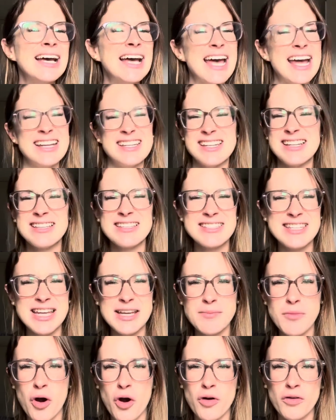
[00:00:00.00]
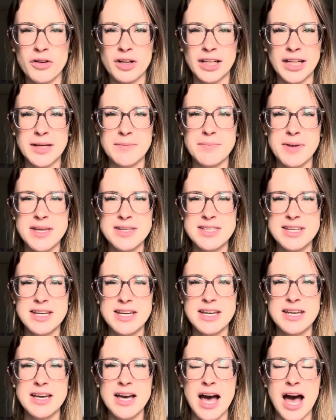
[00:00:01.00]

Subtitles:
It didn't seem overly busy.